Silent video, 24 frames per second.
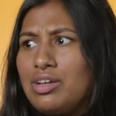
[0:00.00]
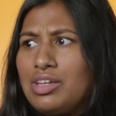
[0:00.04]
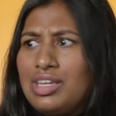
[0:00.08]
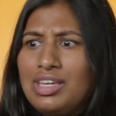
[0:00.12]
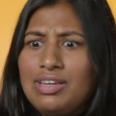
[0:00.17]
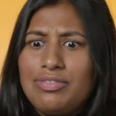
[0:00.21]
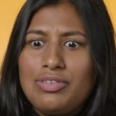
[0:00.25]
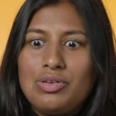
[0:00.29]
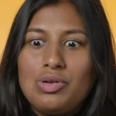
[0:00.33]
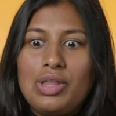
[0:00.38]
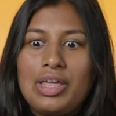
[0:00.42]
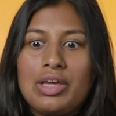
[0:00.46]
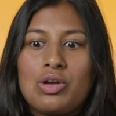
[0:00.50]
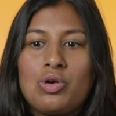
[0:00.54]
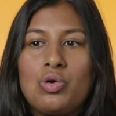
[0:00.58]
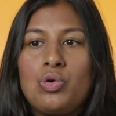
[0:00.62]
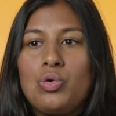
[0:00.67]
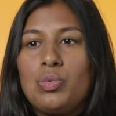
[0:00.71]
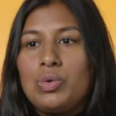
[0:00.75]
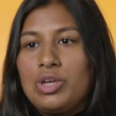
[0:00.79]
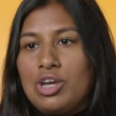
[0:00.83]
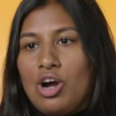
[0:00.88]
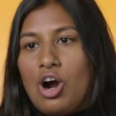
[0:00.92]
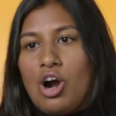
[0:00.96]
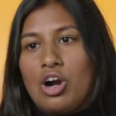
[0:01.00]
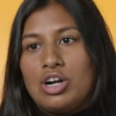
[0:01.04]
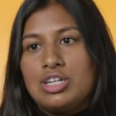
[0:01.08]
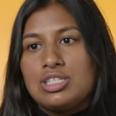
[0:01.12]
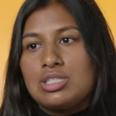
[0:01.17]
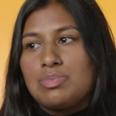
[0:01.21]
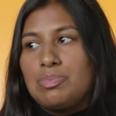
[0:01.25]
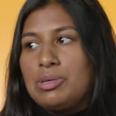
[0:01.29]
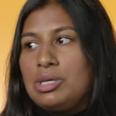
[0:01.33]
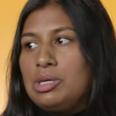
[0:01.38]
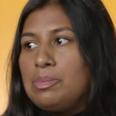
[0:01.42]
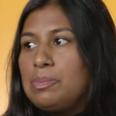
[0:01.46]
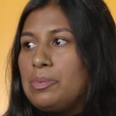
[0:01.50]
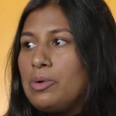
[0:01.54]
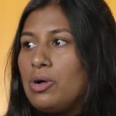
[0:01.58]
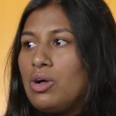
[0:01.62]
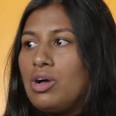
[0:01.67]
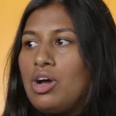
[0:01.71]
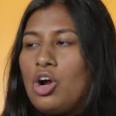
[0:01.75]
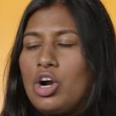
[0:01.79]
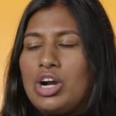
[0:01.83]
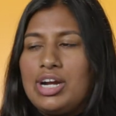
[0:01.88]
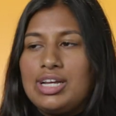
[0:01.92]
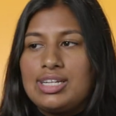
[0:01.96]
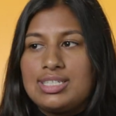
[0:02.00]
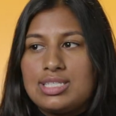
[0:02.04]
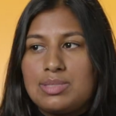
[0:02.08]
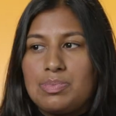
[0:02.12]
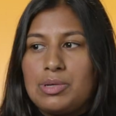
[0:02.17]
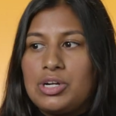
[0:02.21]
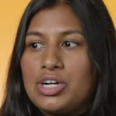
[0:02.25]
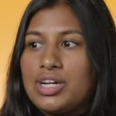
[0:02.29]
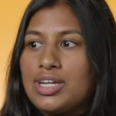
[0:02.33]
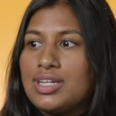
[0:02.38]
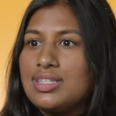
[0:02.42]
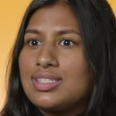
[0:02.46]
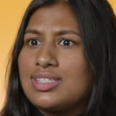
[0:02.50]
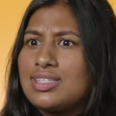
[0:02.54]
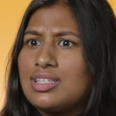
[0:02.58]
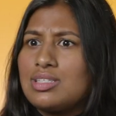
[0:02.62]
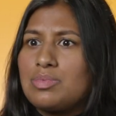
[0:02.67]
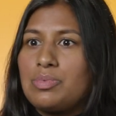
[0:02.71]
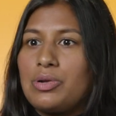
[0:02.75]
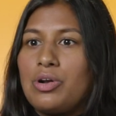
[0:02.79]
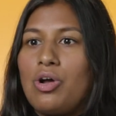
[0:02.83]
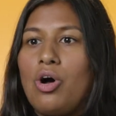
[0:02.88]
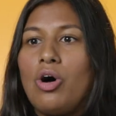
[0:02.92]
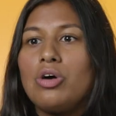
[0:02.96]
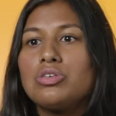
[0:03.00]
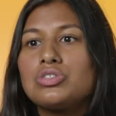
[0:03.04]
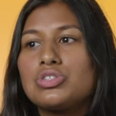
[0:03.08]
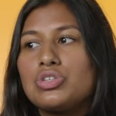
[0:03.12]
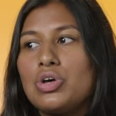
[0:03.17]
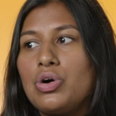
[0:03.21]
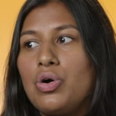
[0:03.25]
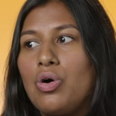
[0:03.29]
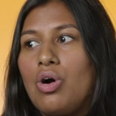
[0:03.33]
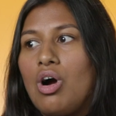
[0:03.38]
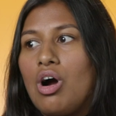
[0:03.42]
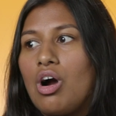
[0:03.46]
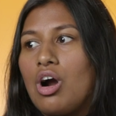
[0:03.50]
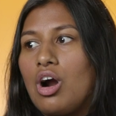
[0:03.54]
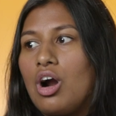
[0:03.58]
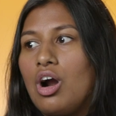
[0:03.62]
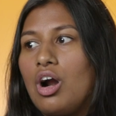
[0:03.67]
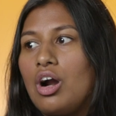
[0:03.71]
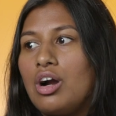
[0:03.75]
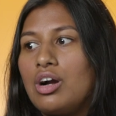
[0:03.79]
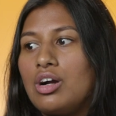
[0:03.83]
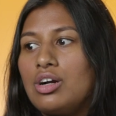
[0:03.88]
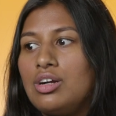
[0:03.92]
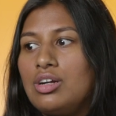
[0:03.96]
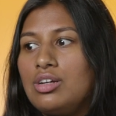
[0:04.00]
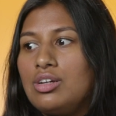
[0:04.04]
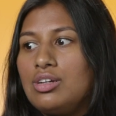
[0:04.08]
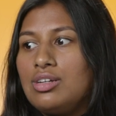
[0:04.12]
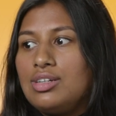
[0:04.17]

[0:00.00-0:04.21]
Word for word: even like who we are as people, our experiences, but also our